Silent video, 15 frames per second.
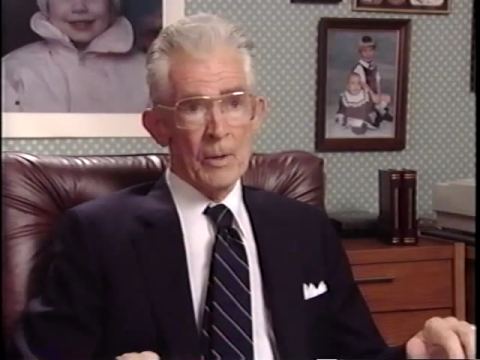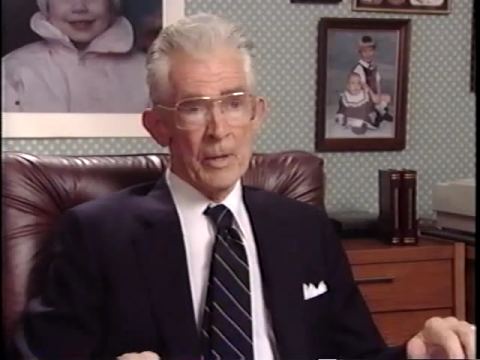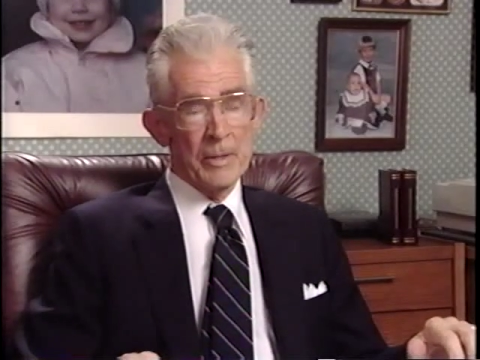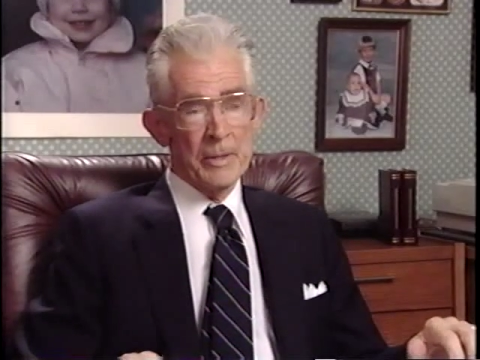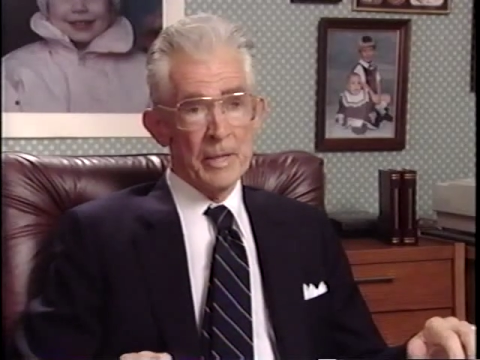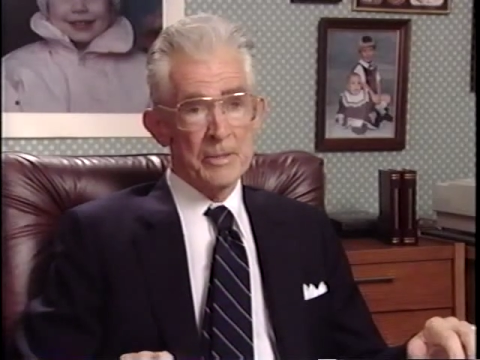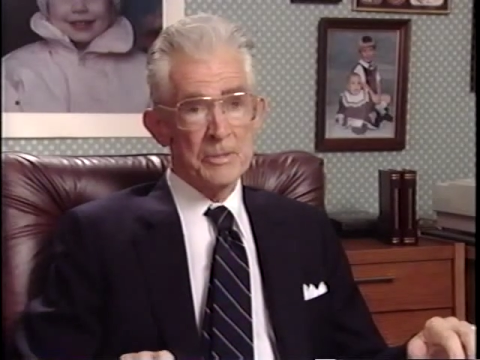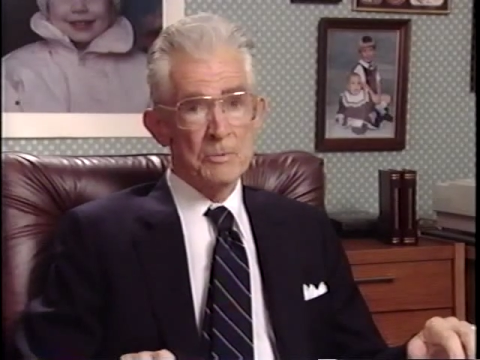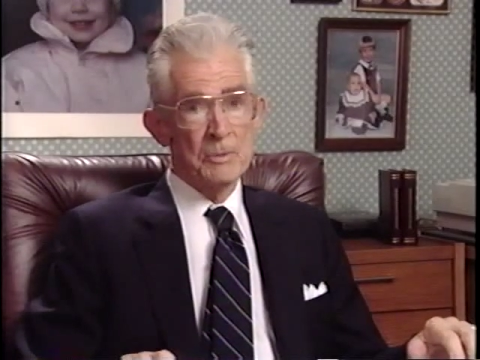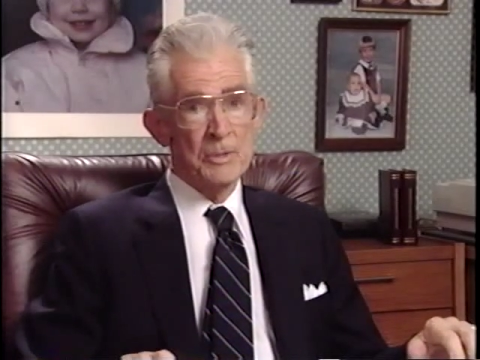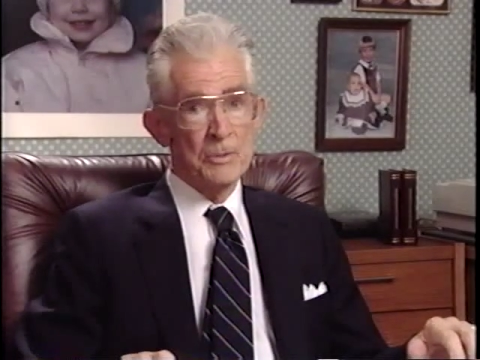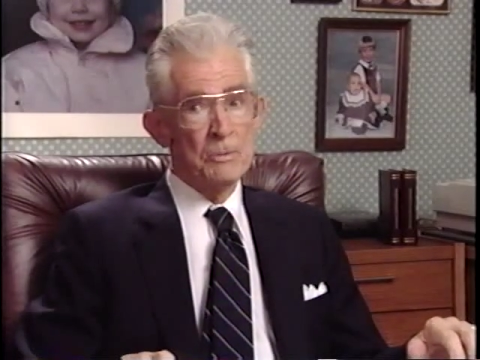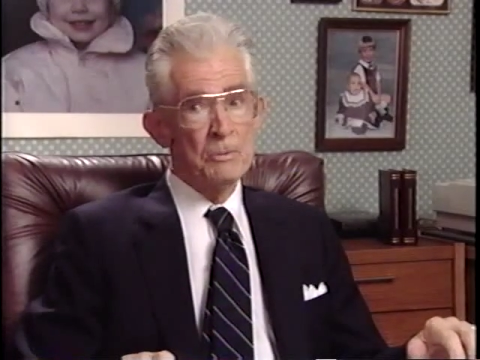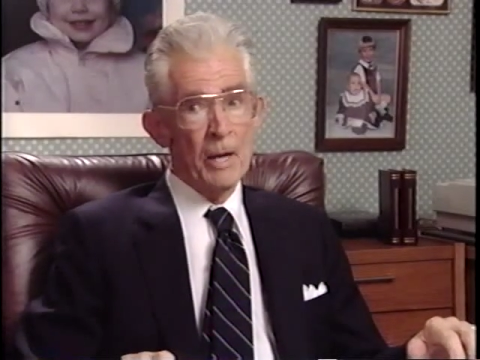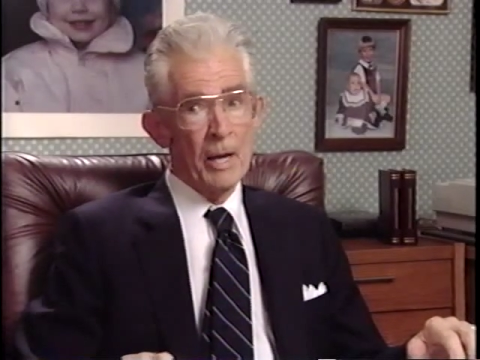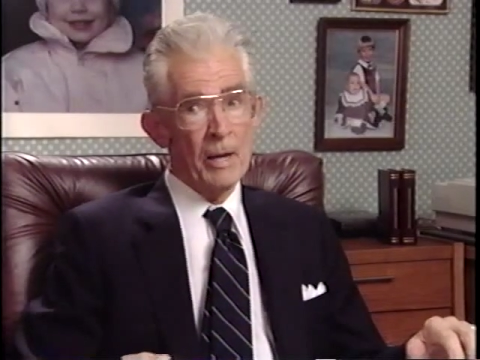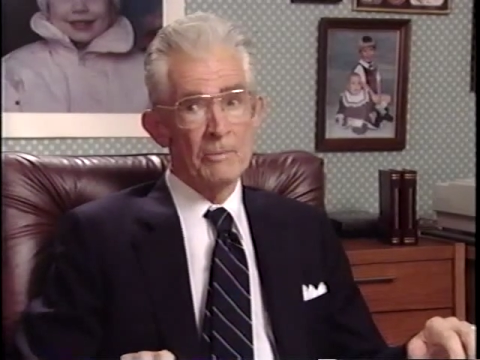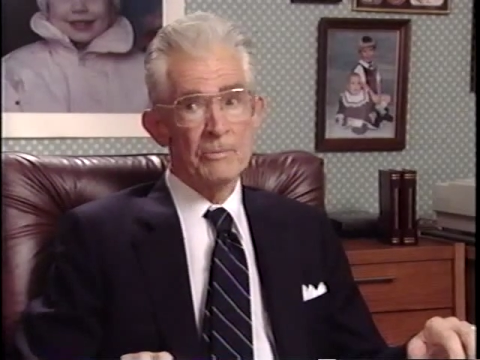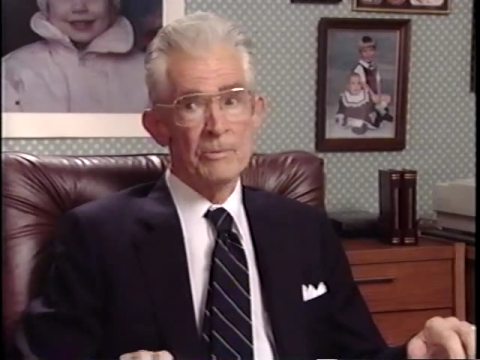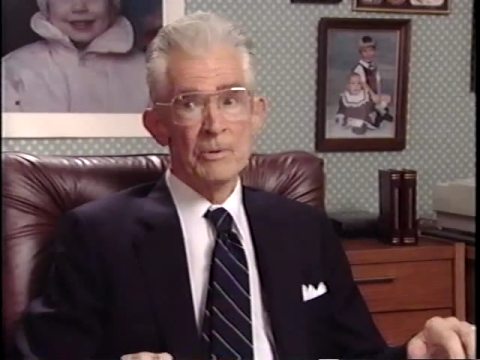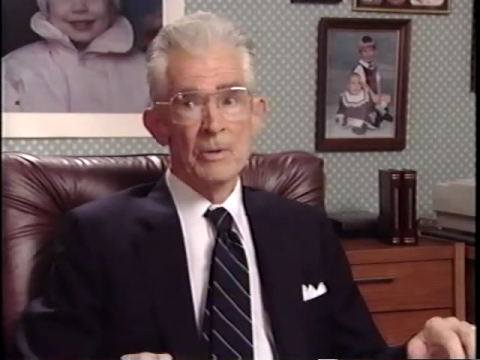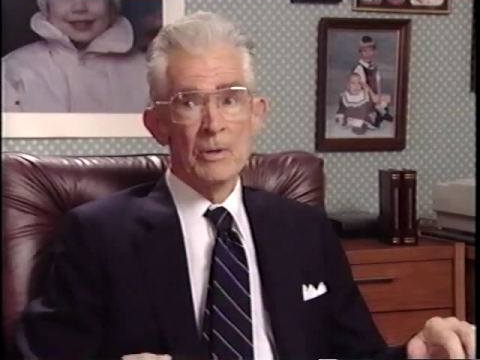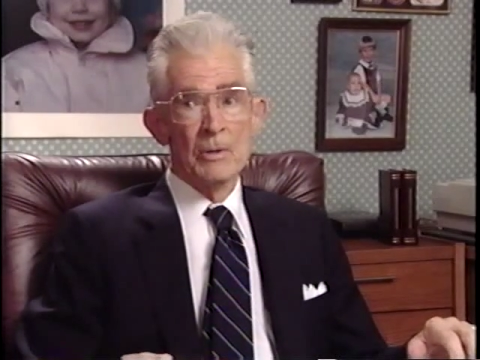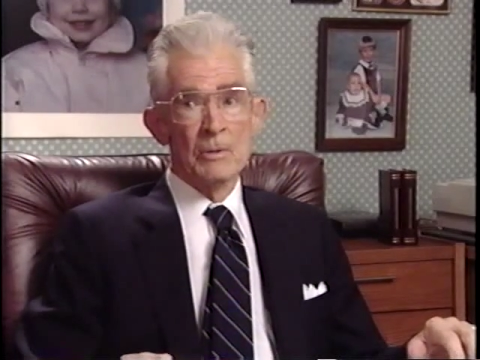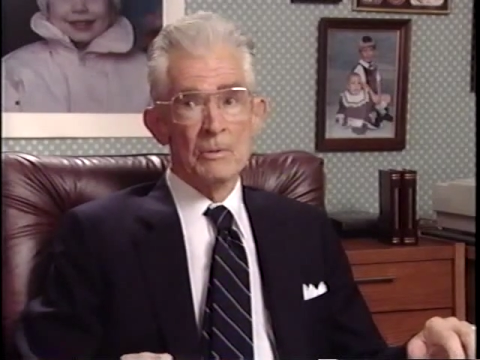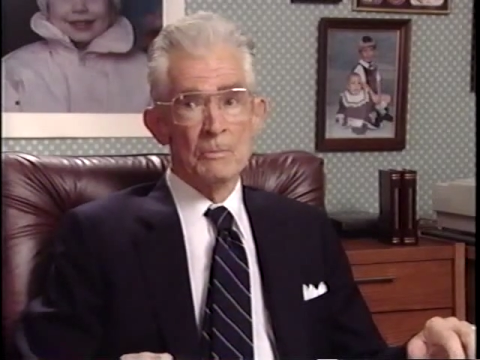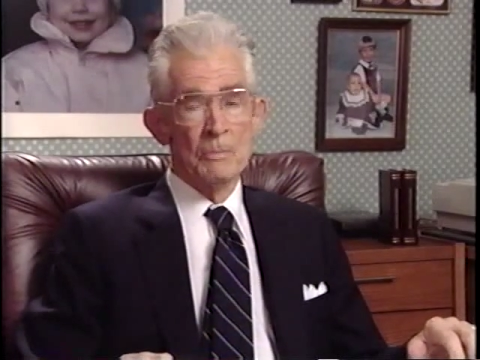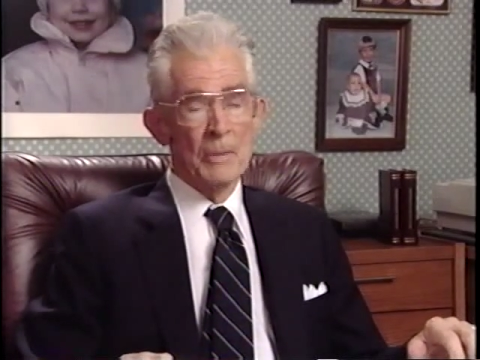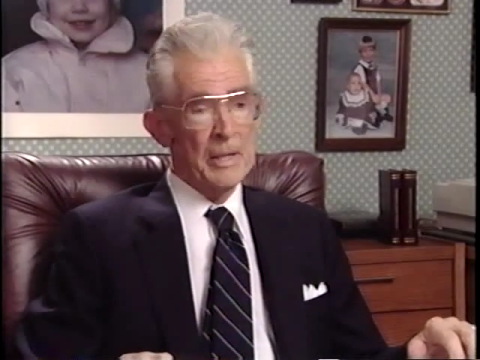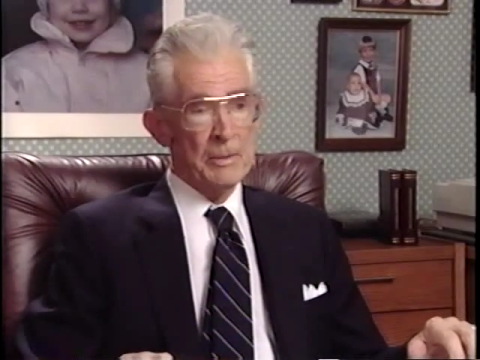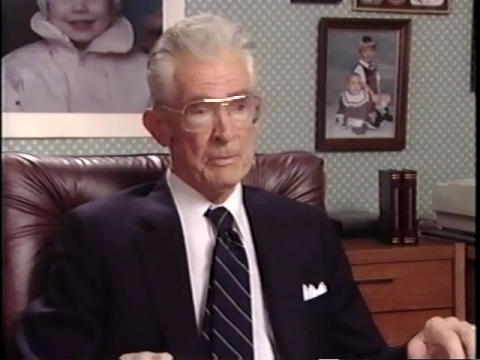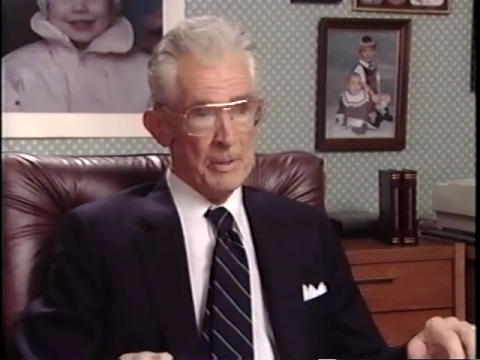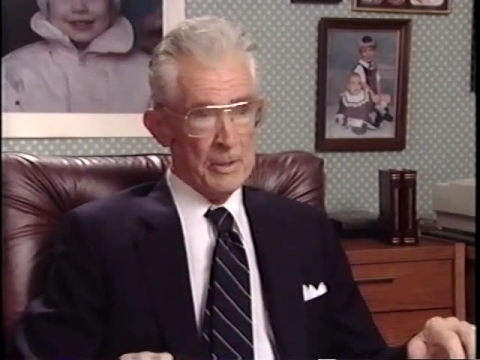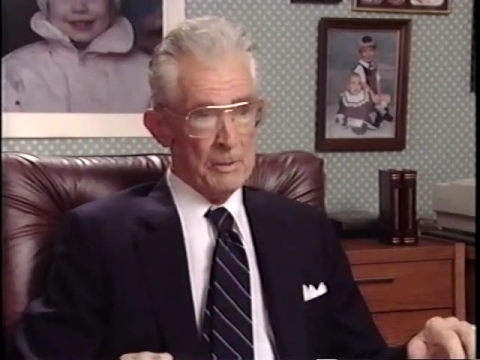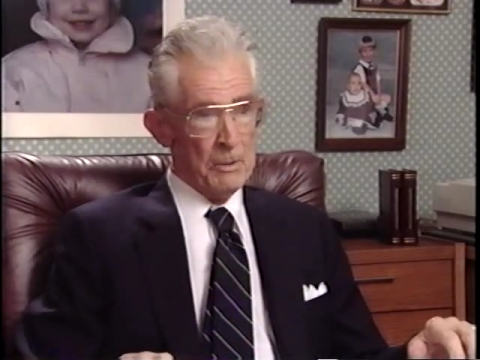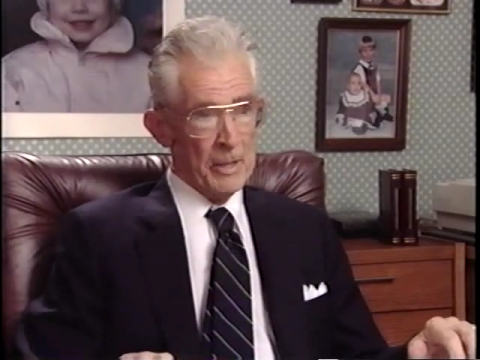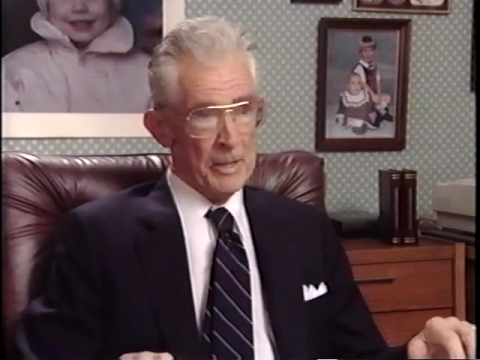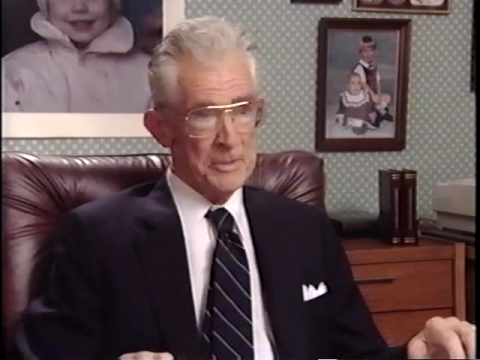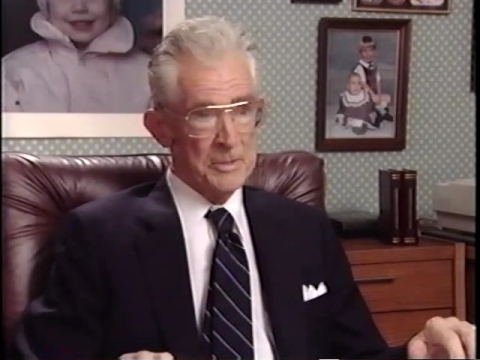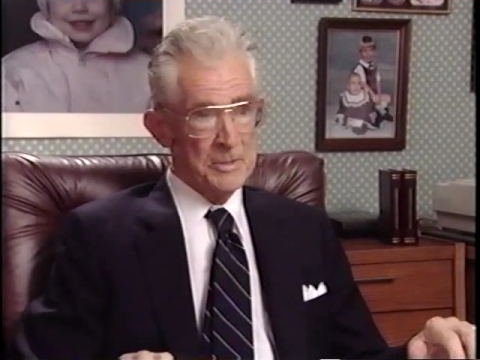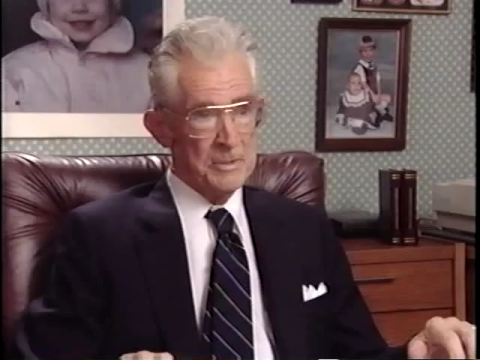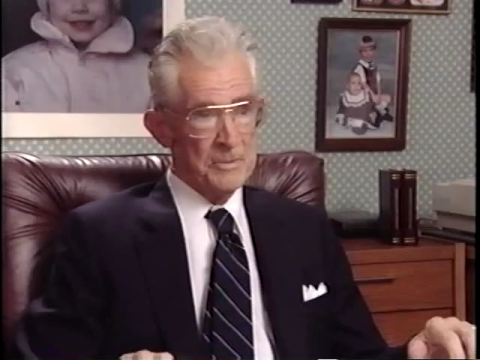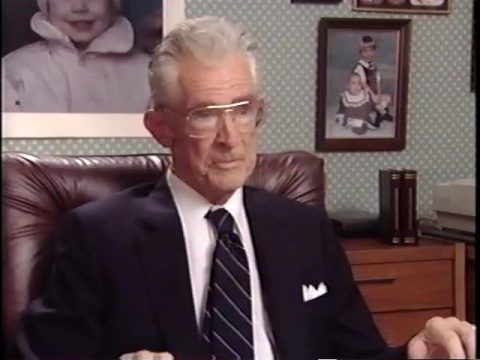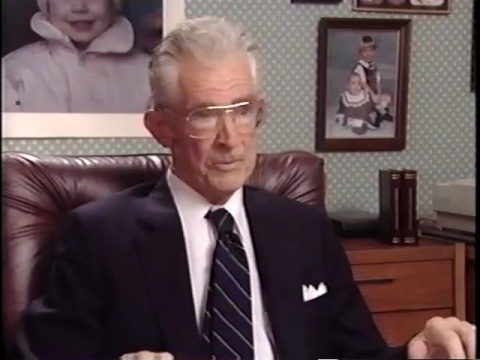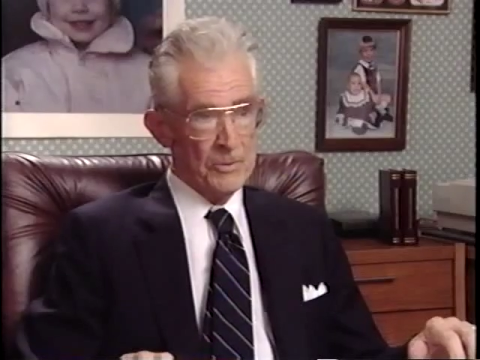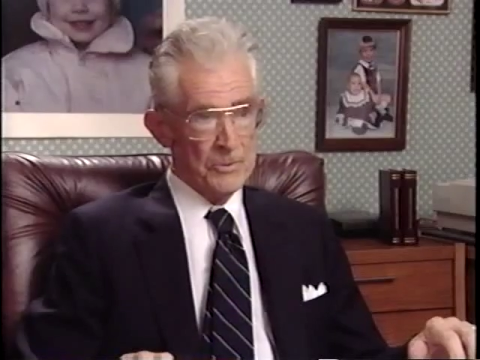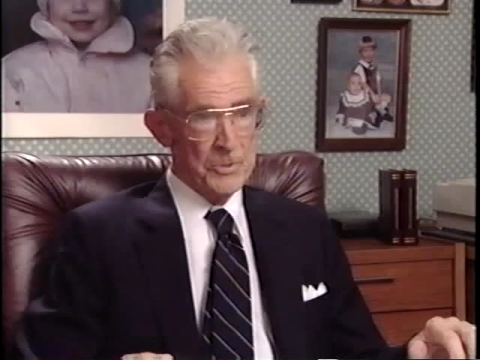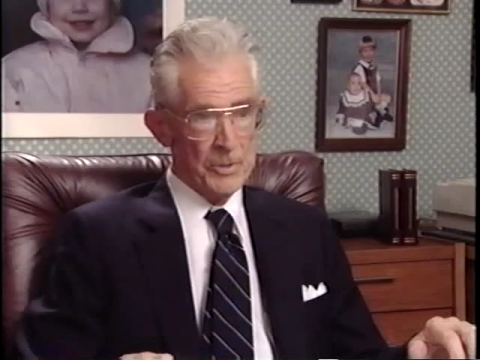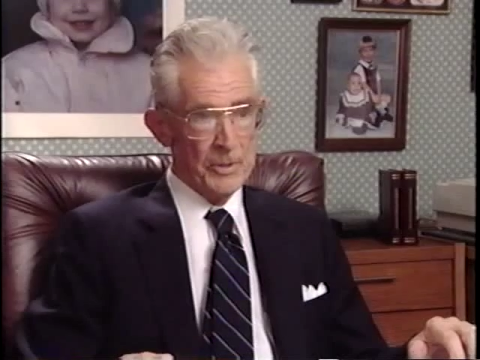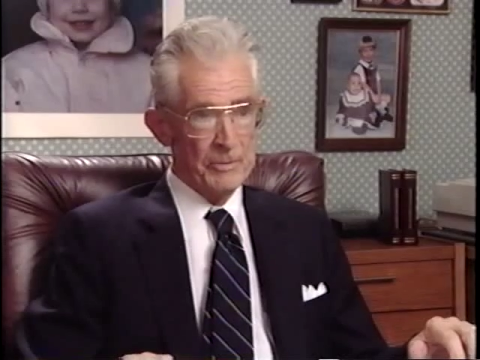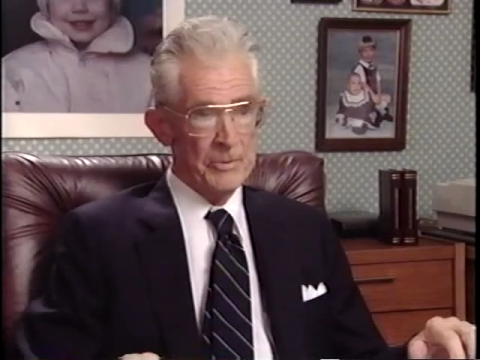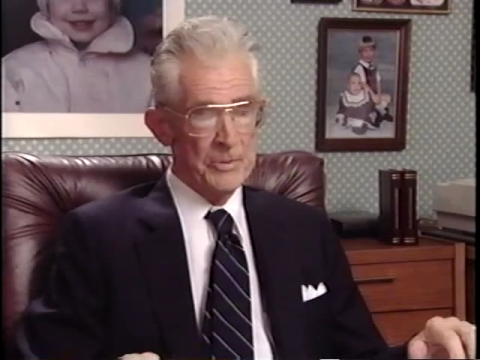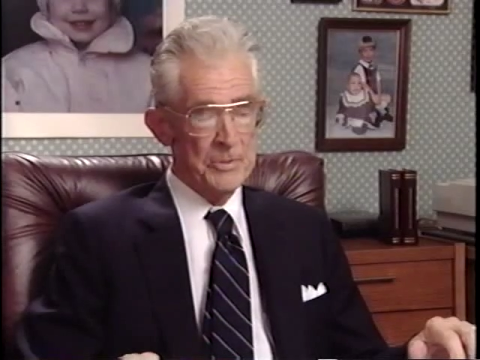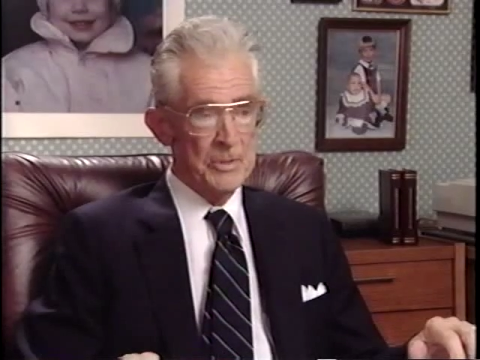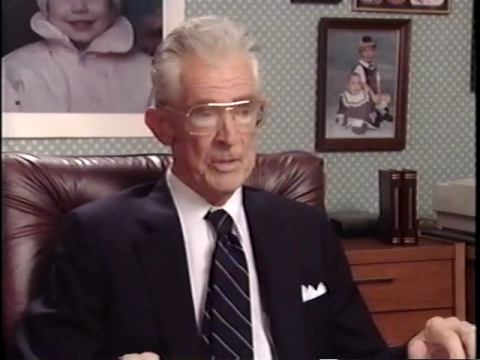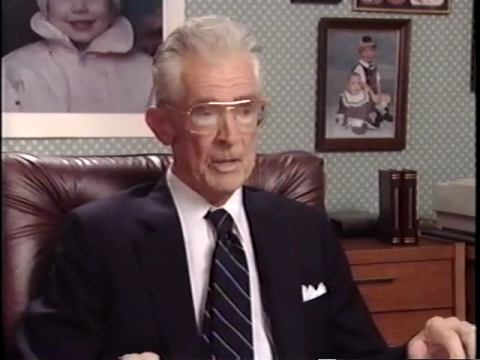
Yes, we do have many requests for service.